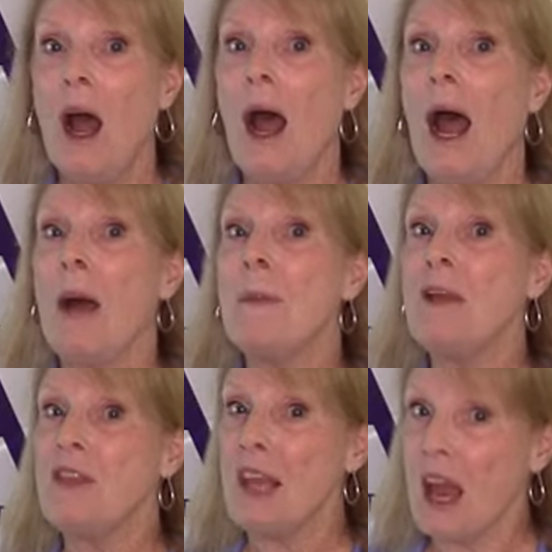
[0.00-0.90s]
how
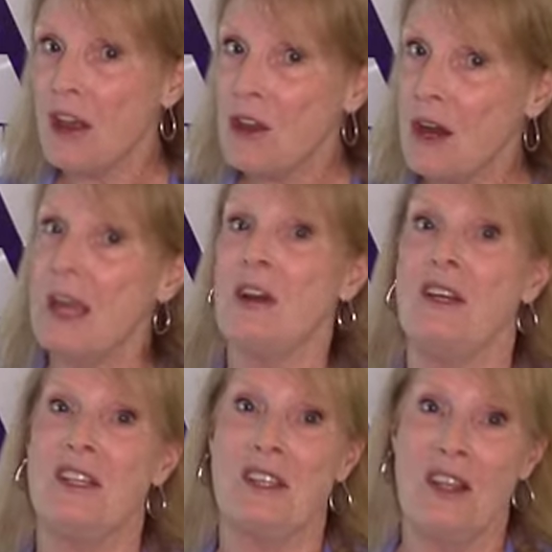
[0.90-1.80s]
about the other
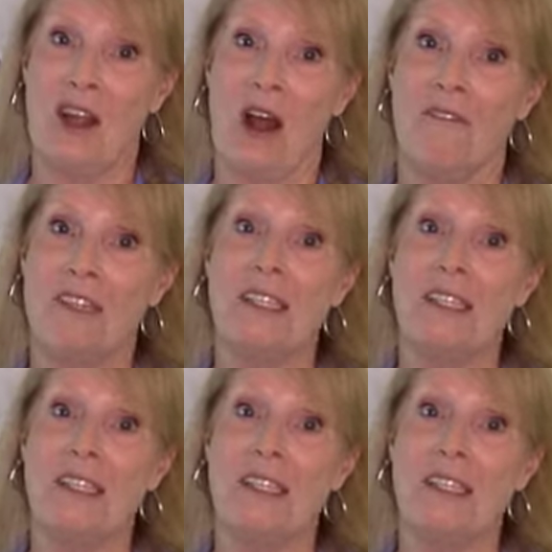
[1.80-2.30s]
areas in the office